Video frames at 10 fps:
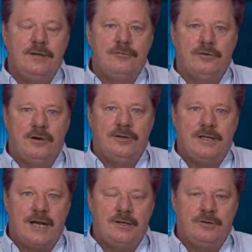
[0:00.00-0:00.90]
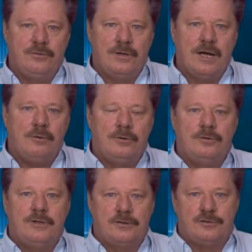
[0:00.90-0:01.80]
For every 90-degree
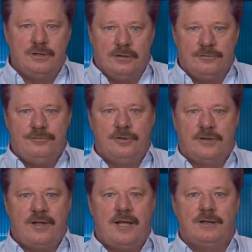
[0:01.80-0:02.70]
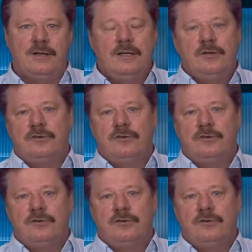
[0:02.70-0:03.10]
elbow, that's another foot of head.